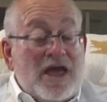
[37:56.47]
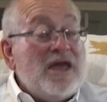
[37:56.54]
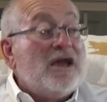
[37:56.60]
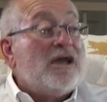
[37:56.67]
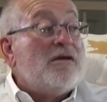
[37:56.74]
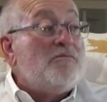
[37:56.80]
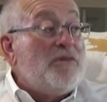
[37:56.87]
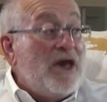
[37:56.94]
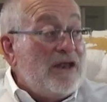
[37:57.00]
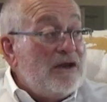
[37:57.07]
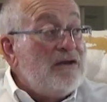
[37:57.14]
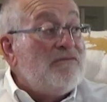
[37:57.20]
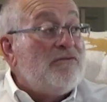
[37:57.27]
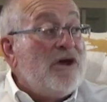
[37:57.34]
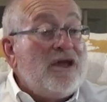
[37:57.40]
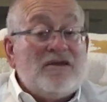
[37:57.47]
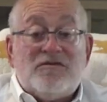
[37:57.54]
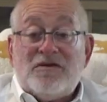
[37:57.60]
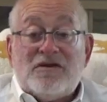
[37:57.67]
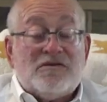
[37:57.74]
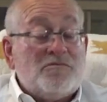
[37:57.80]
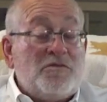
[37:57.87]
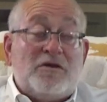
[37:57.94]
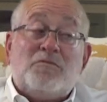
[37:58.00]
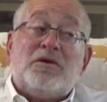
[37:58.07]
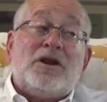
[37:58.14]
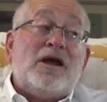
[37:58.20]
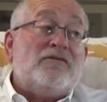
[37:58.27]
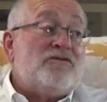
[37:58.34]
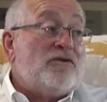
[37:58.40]
pay a competitive wage because
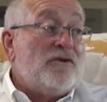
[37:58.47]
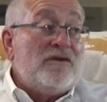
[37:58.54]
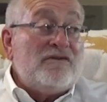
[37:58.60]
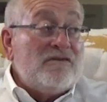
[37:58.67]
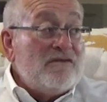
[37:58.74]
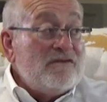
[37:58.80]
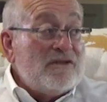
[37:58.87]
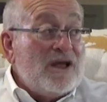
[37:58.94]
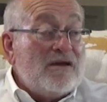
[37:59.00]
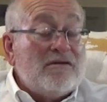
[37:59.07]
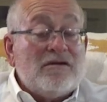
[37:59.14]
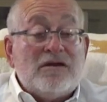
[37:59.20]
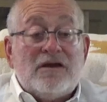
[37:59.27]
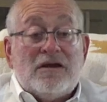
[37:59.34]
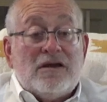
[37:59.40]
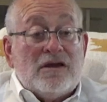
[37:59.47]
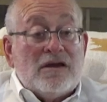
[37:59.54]
people have choices now,